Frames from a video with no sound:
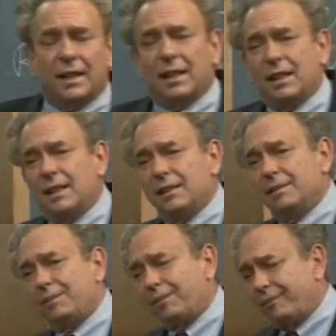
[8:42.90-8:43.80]
uh,
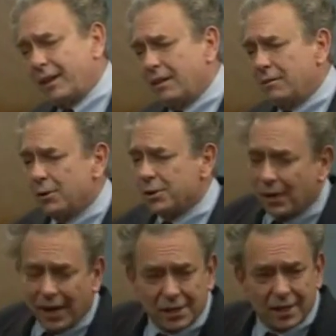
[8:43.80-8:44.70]
was
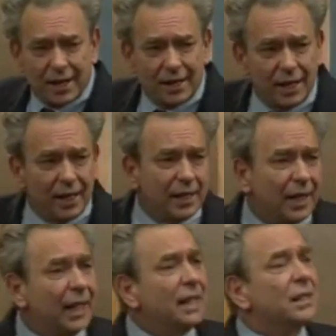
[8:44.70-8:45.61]
translated into
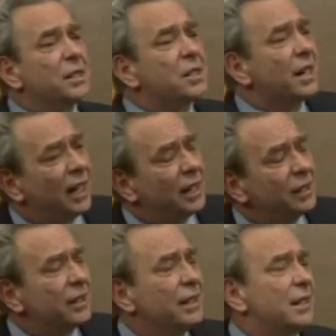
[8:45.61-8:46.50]
English
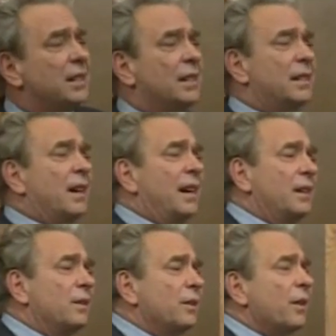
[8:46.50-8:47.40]
under the
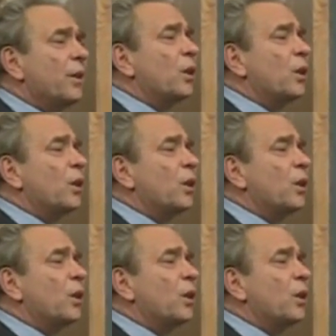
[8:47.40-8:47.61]
title The